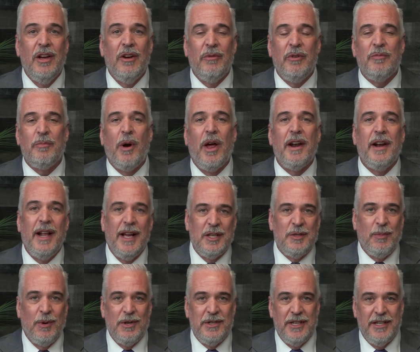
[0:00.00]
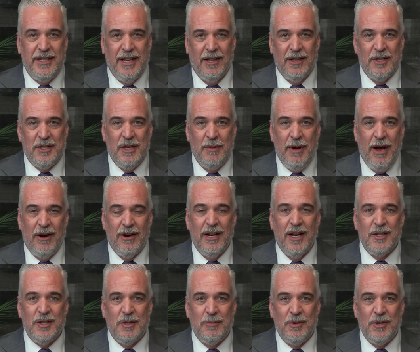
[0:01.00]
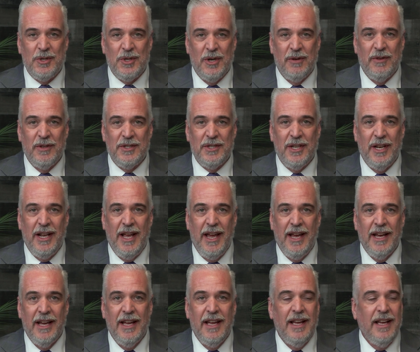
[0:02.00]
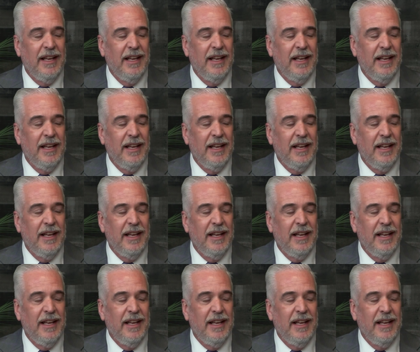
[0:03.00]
We've brought an expert to tell us about customer service today.